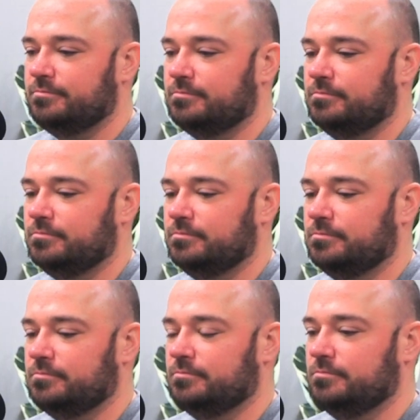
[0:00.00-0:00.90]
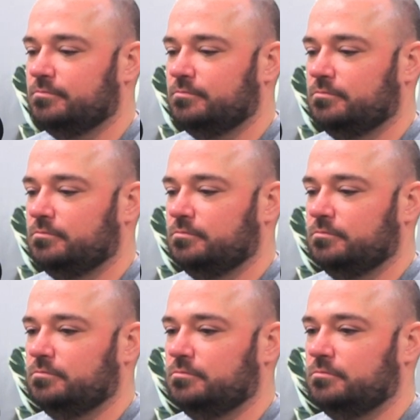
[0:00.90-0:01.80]

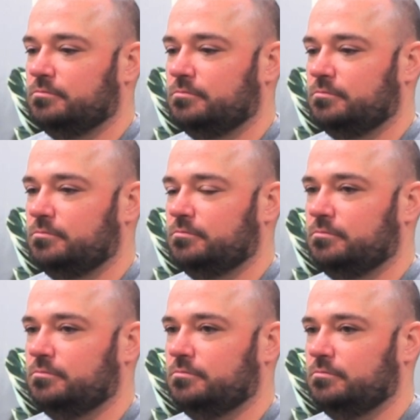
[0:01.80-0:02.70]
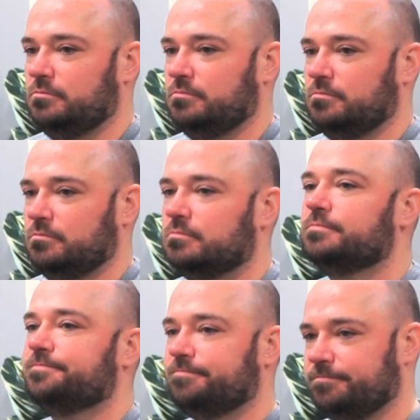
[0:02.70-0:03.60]

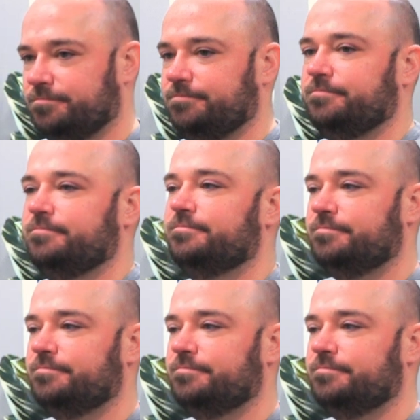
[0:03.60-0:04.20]
(silent)